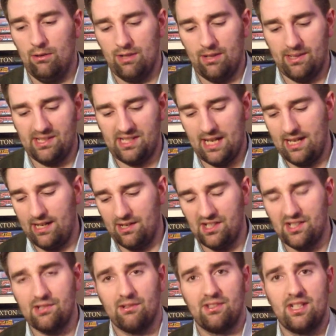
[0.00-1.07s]
Although I say that, I
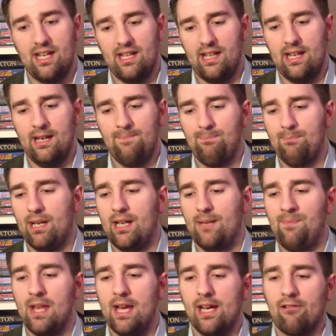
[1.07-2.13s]
just saw tear there.
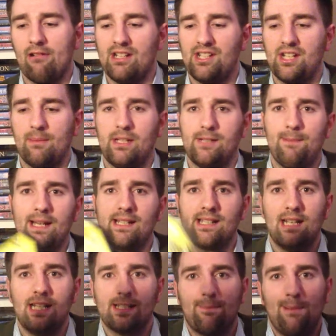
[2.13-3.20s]
But Crash Dummies,
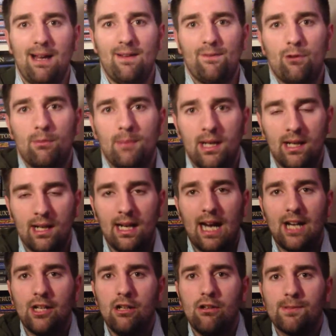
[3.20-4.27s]
basically it's a platformer,
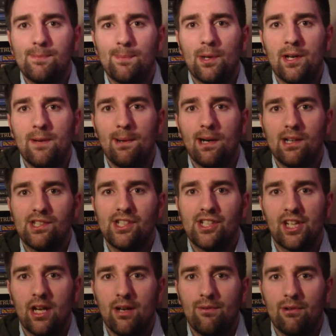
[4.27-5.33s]
and you lose body parts
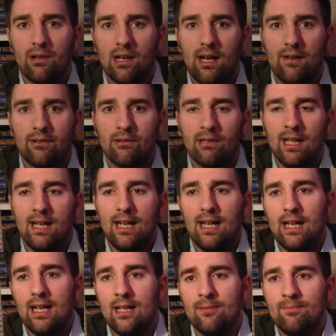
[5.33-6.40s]
as you go through the level.
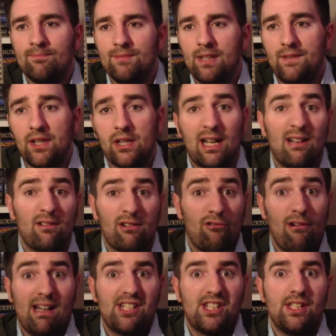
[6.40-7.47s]
if you
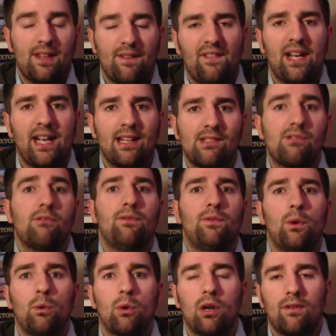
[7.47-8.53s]
crash into things or
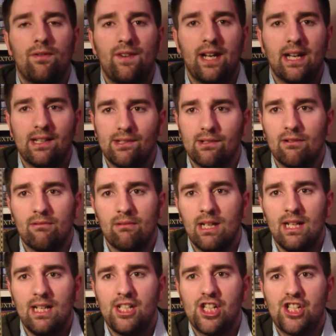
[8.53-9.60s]
fall off things or
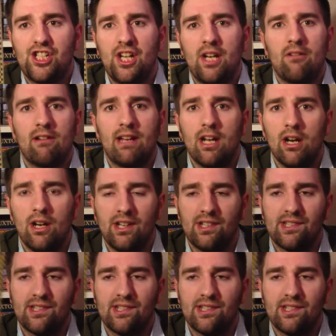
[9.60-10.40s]
just generally hurt